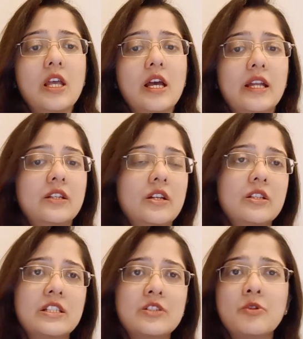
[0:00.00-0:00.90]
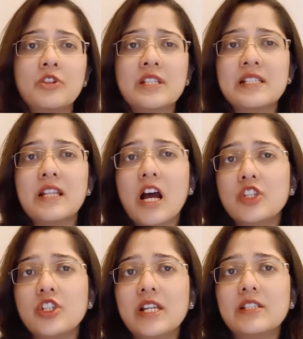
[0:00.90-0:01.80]
And this is
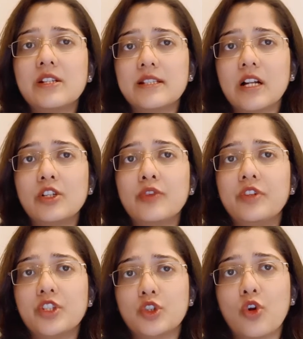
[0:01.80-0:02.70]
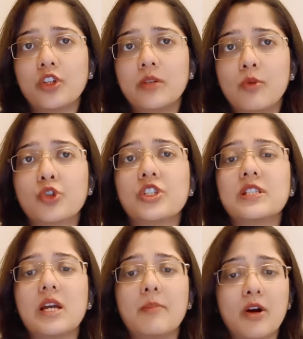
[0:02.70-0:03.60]
largely as a result of distorted
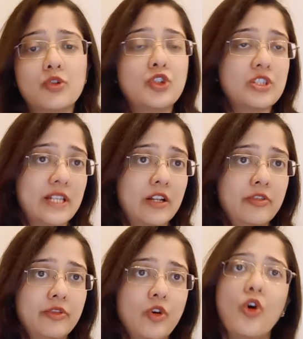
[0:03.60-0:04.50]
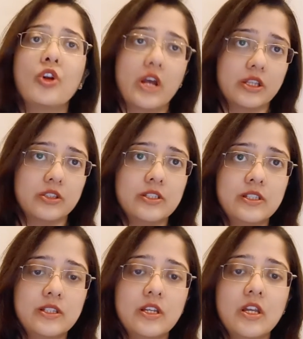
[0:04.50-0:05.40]
emotions about yourself or
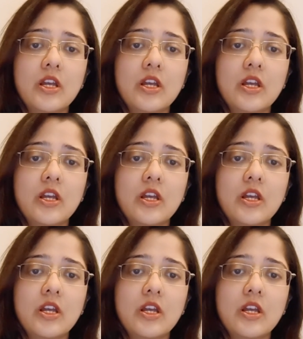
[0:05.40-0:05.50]
others.